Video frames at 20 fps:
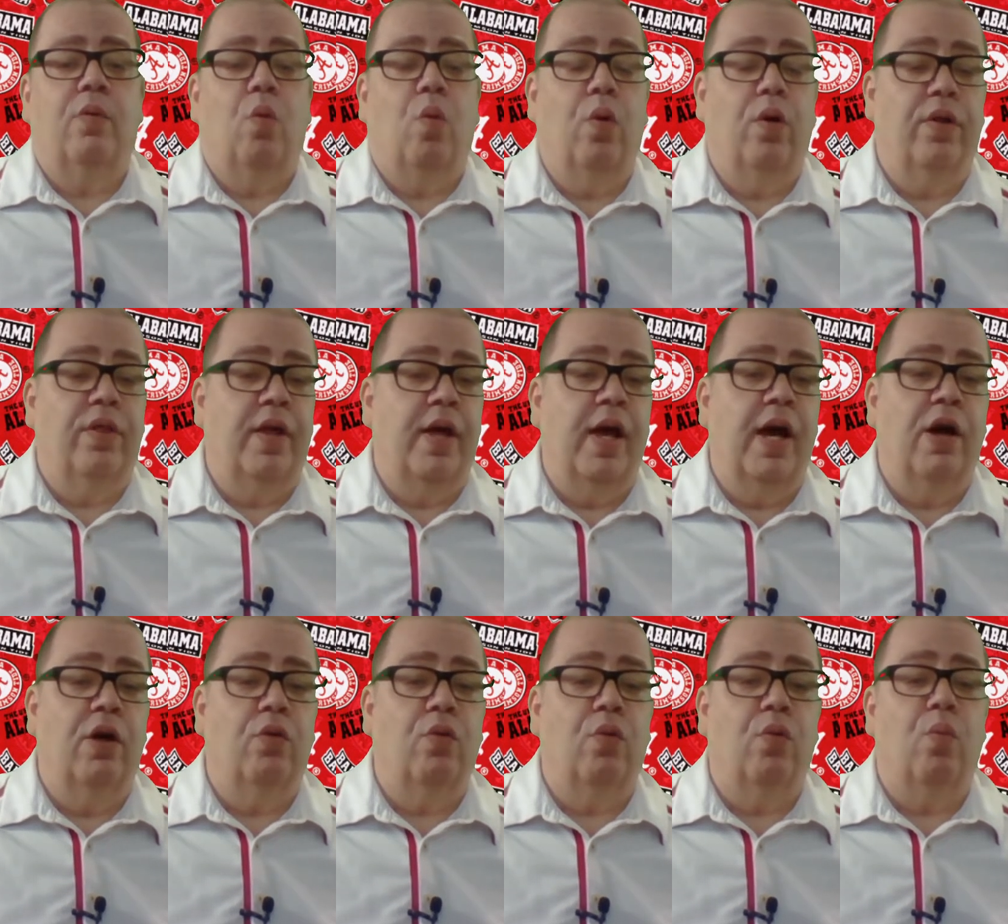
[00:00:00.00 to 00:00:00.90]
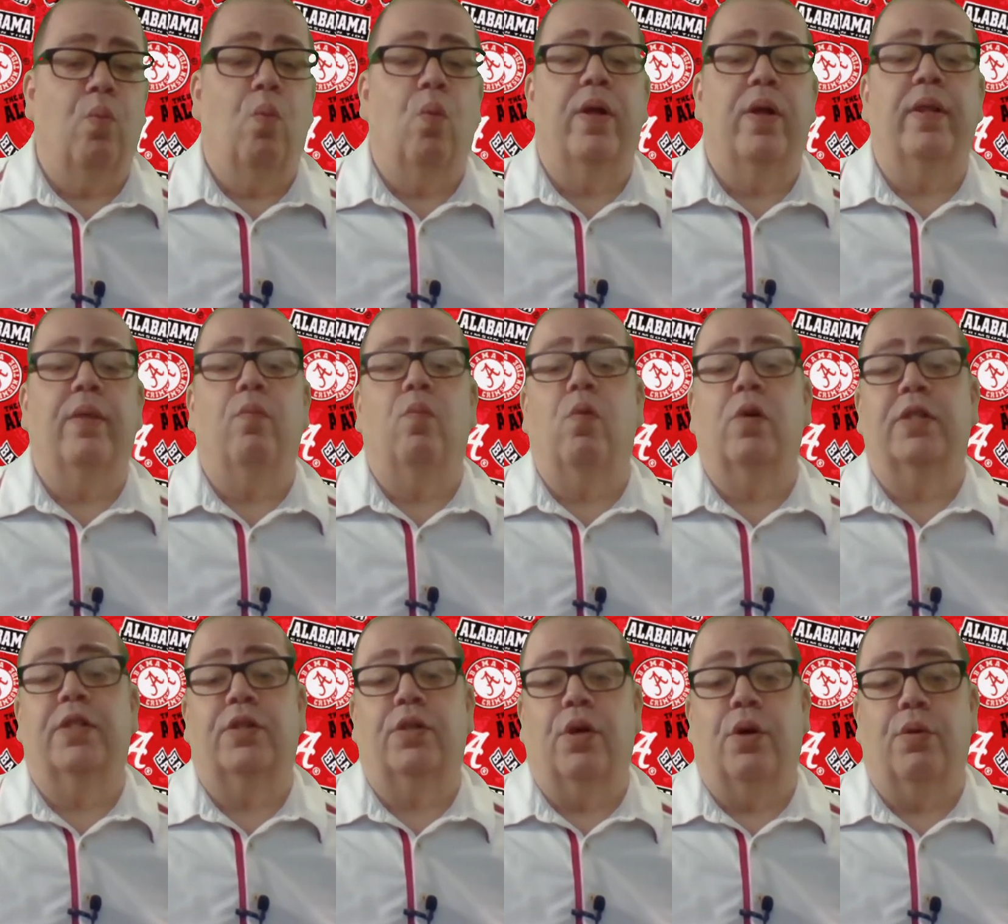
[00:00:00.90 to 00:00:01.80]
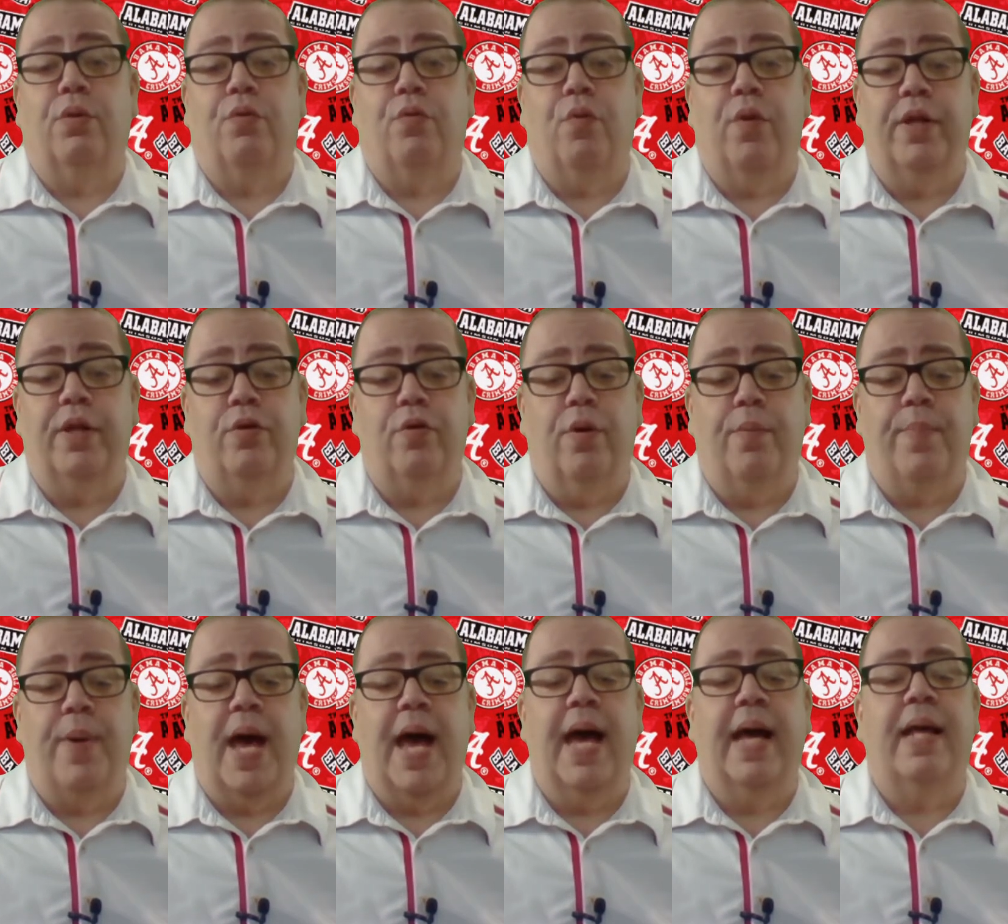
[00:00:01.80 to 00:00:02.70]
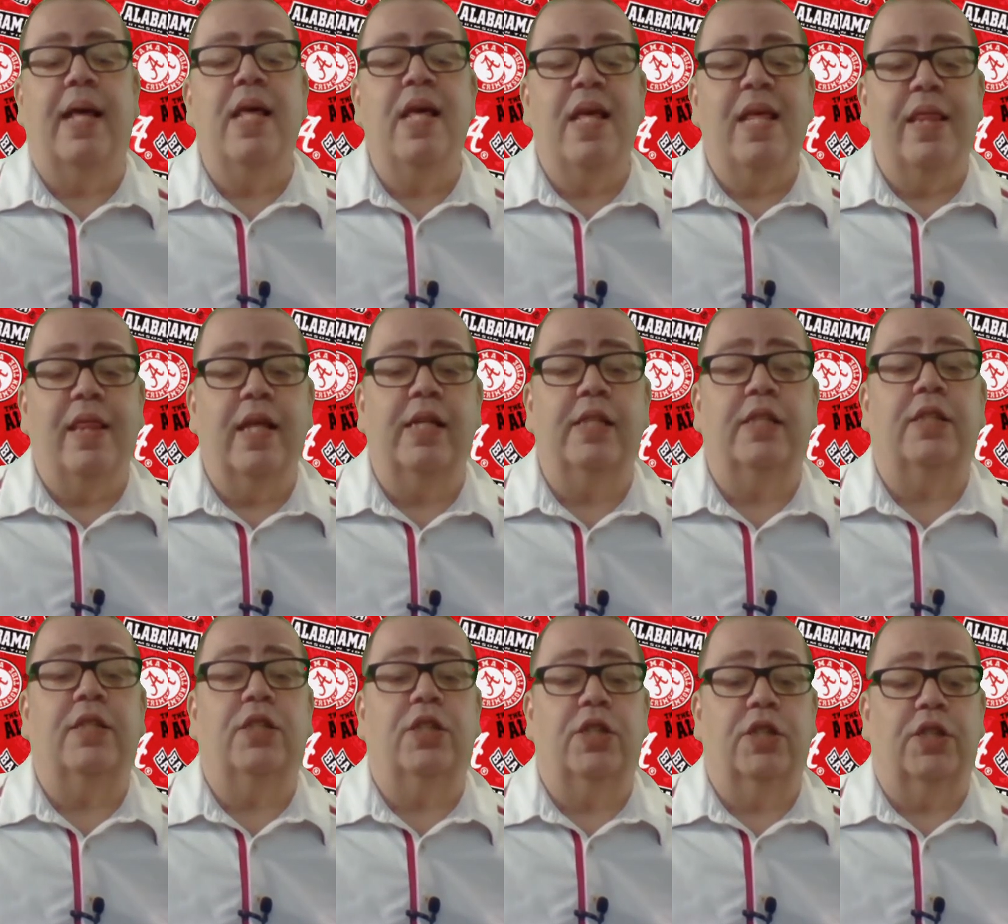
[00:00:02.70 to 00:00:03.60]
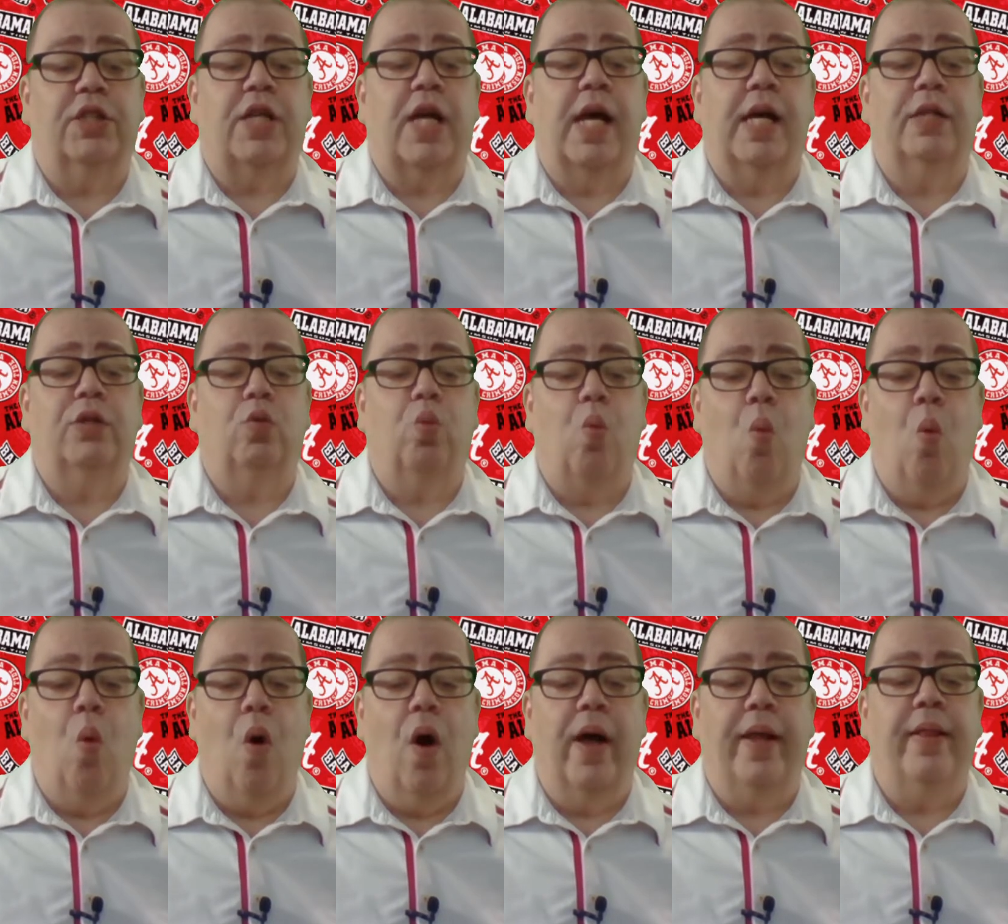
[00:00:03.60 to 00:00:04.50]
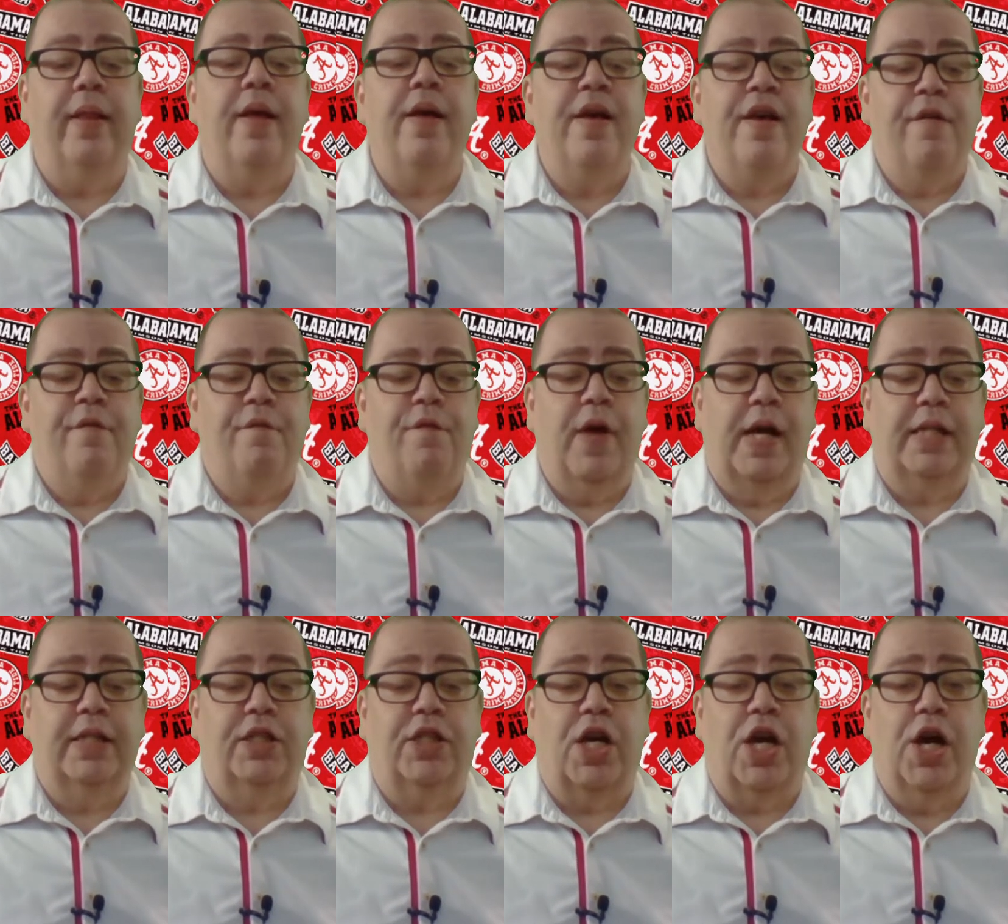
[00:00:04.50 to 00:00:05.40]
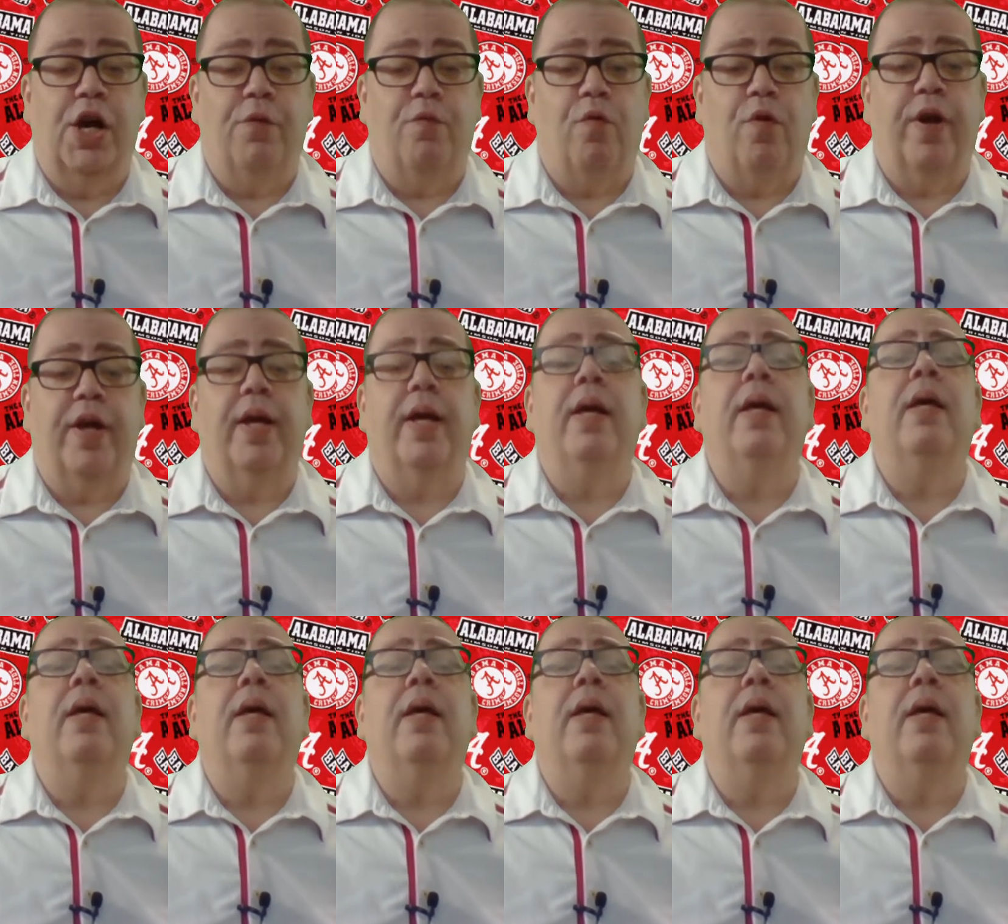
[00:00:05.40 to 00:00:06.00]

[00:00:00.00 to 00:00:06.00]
Where the other one was 3-to-a-pack, this just has 1 face covering.